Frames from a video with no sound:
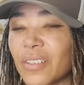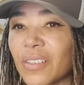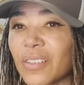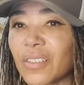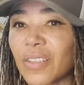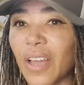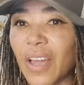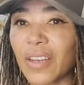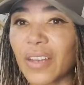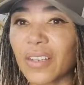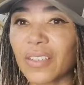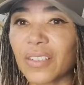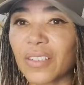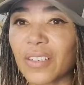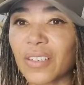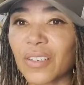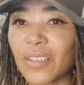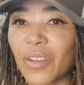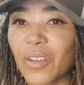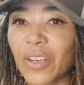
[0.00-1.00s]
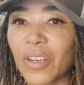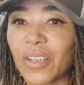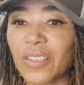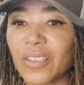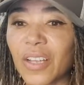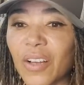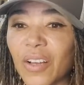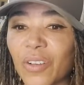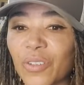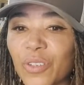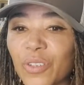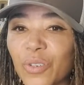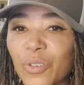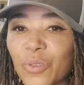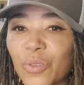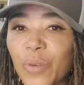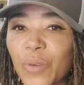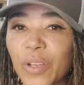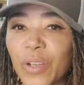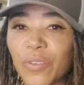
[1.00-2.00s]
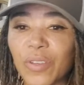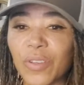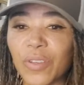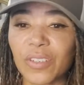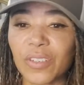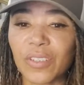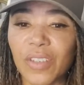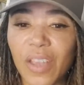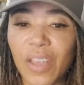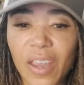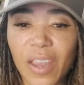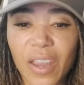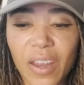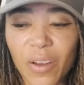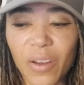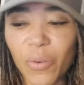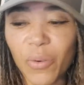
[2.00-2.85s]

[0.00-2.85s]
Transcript: That isn't going to tell you what you can say or